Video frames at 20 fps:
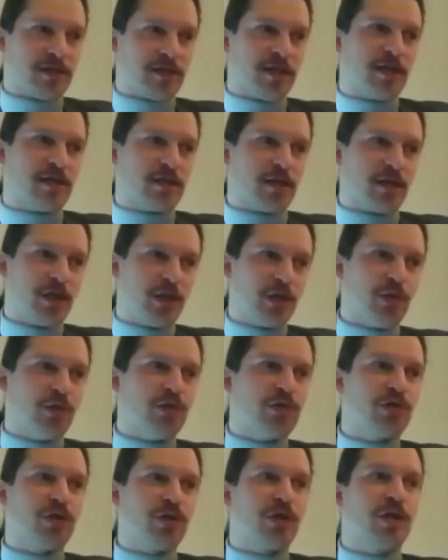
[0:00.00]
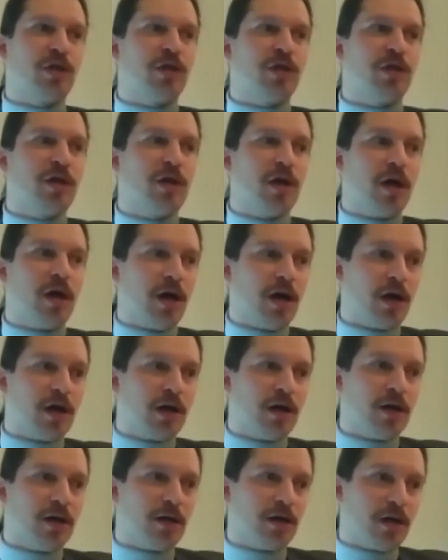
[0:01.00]
there's a huge
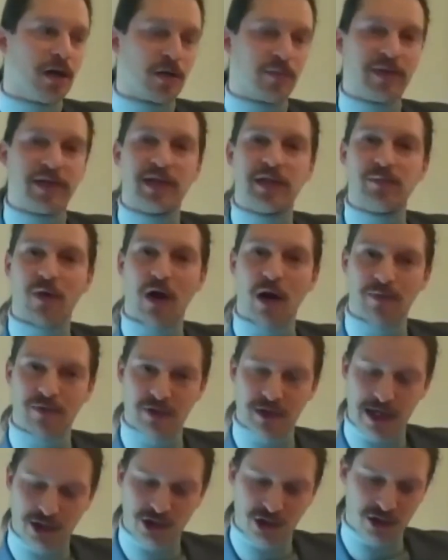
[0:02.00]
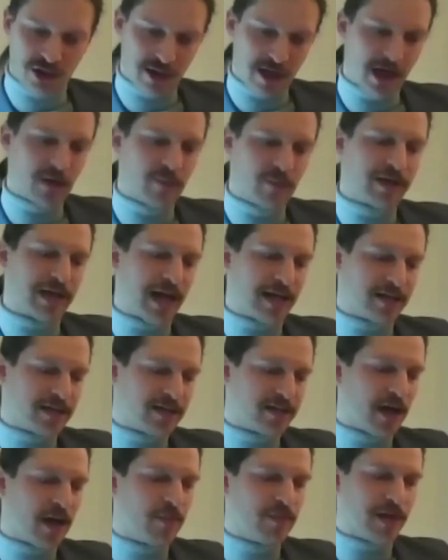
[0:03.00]
Armenian population there, but at the
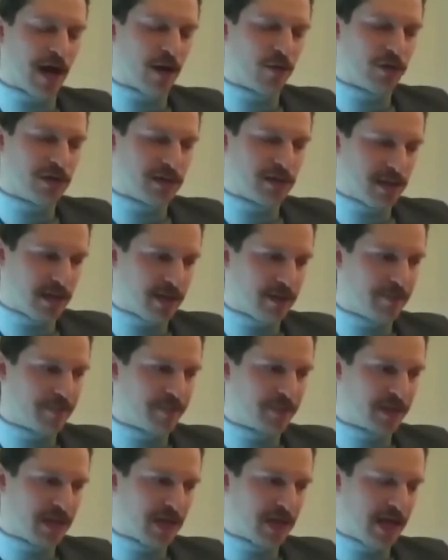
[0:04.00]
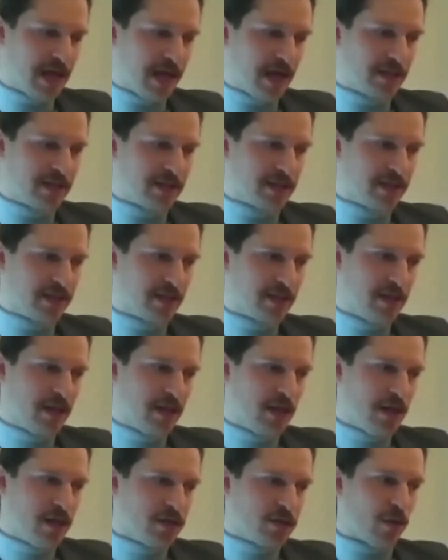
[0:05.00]
time that was it. And
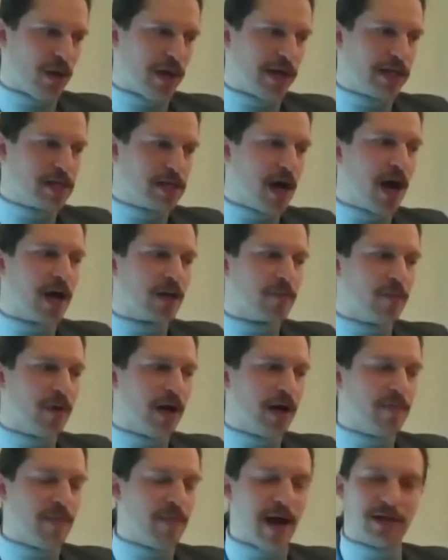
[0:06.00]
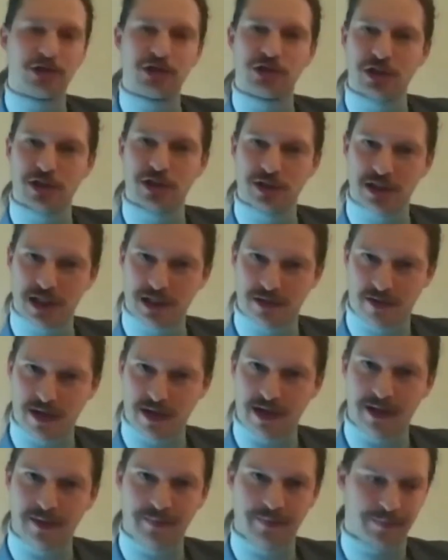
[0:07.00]
so I got my bachelor's
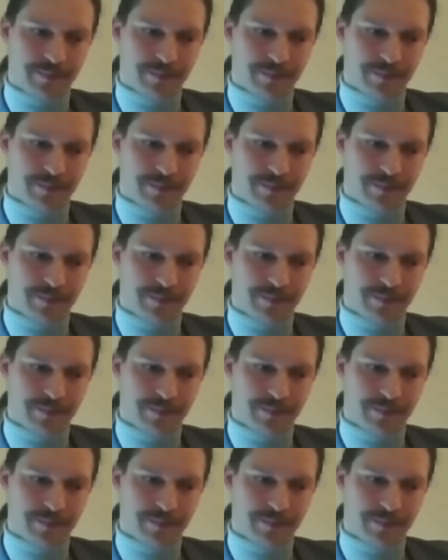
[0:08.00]
degree.